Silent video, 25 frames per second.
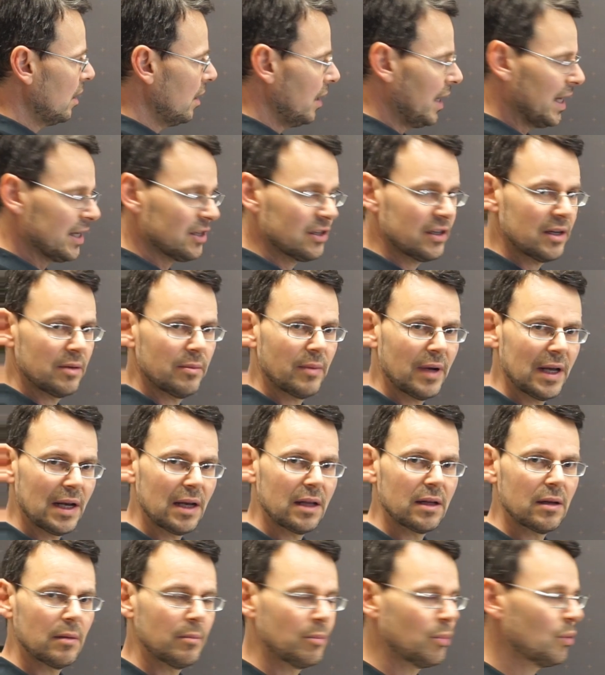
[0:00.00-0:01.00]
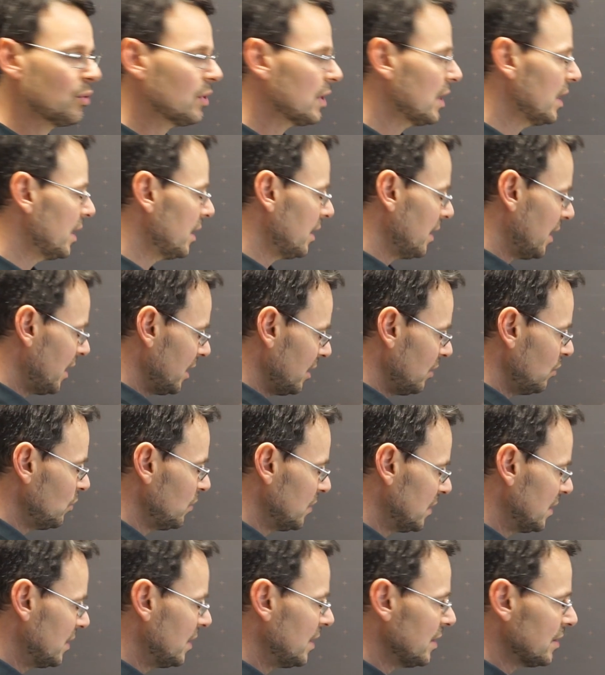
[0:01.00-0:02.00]
Actually, in my little booklet I
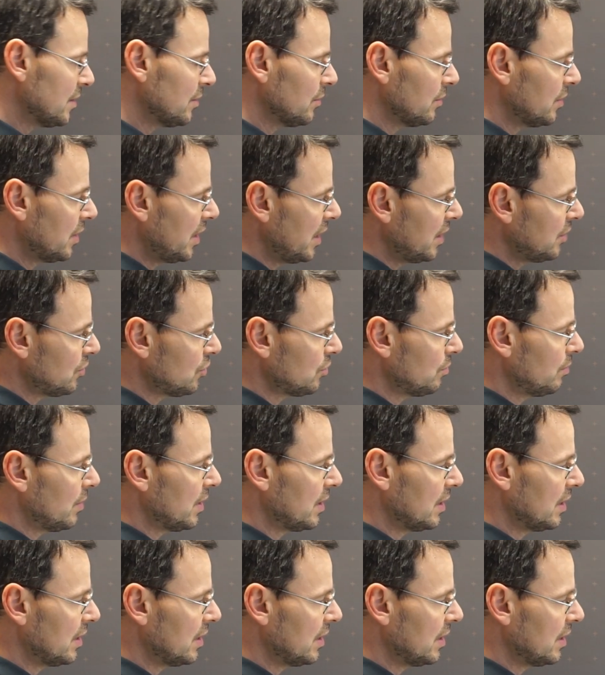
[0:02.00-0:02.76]
used this notation,